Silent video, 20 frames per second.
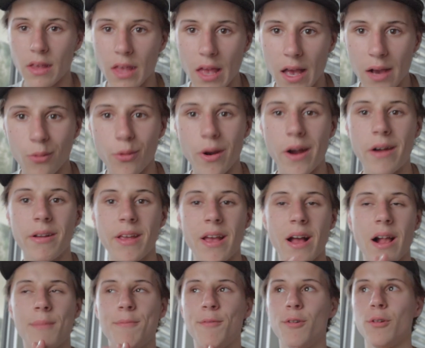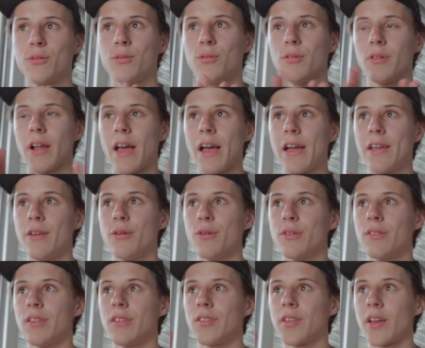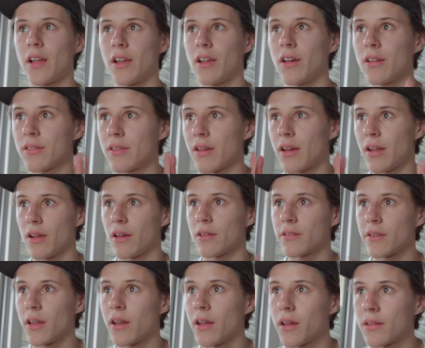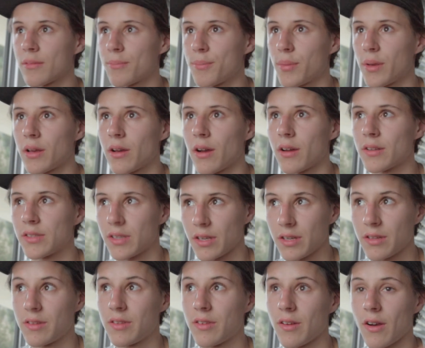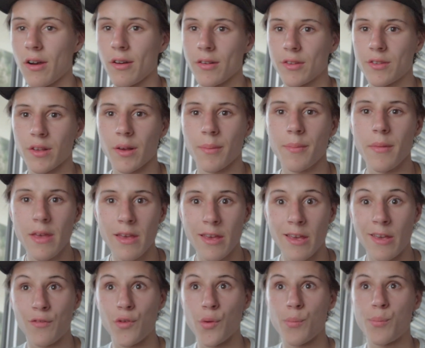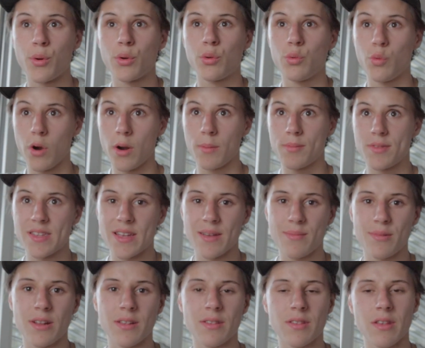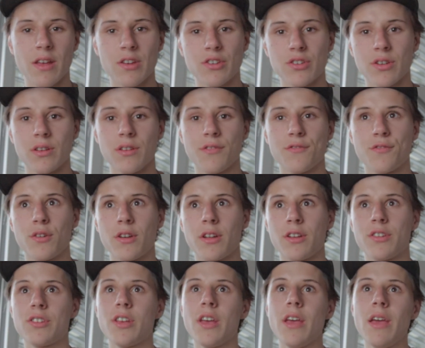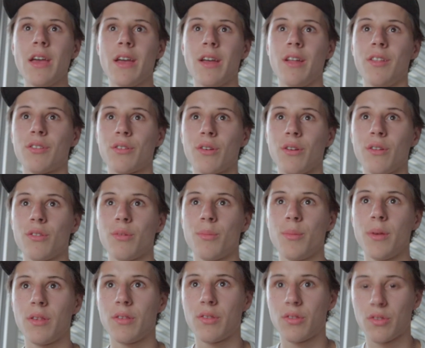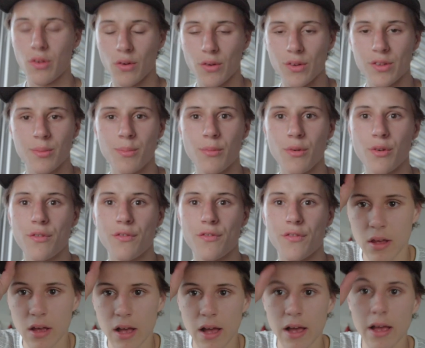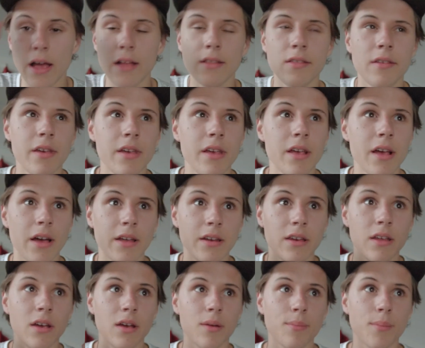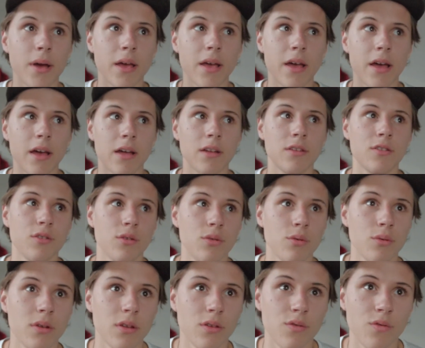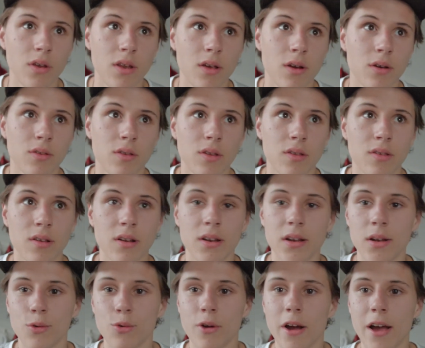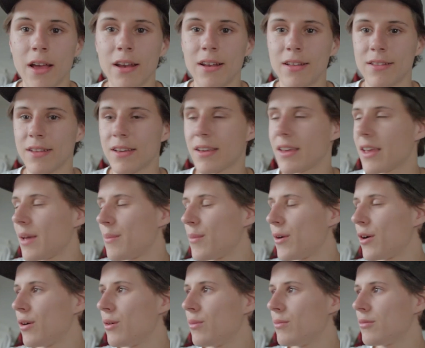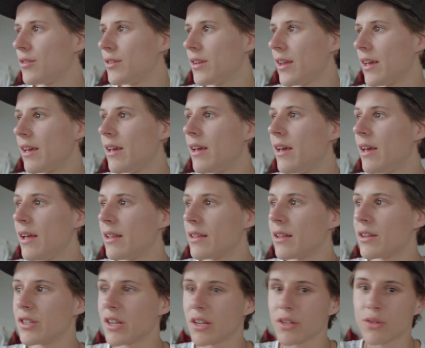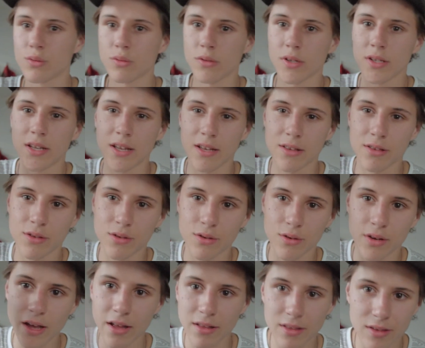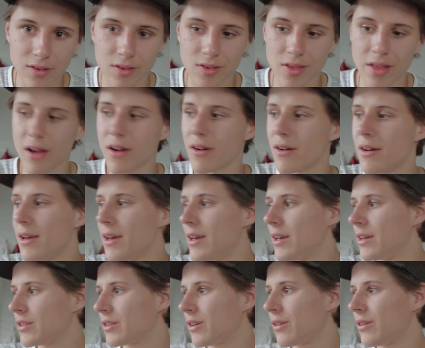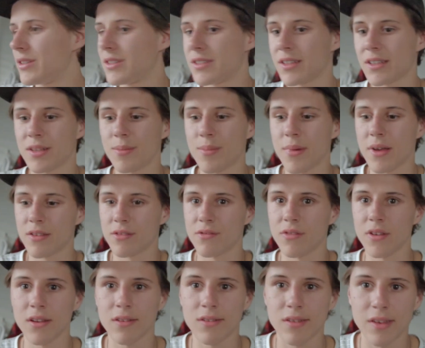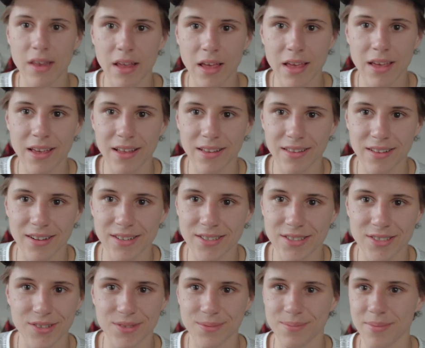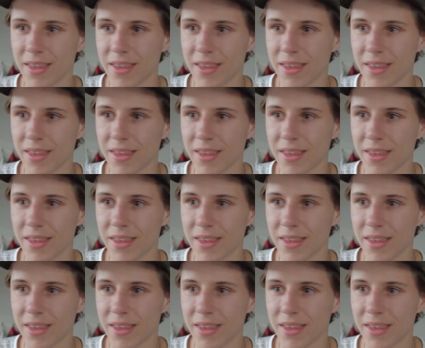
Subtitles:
yeah, very helpful tool. I use this a lot because it's awesome. If you put warp stabilization on your footage, it's going to be so smooth. I had the idea in my head to do this video since a little while, and I came home today. I just wanted to get this now, so it's not the best video today, and also